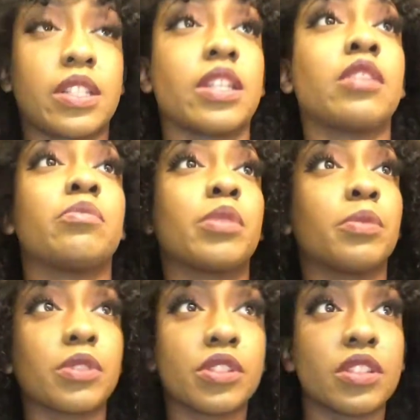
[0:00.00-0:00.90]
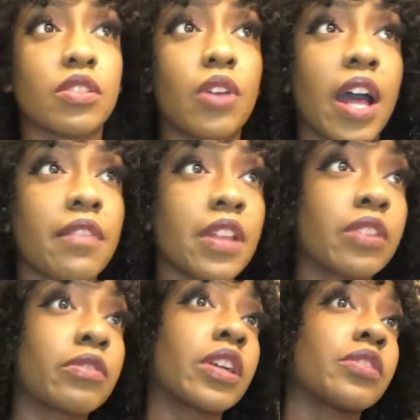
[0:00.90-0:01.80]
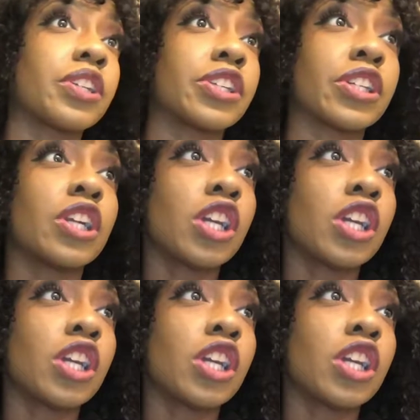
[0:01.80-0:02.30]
and people just don't have that around here.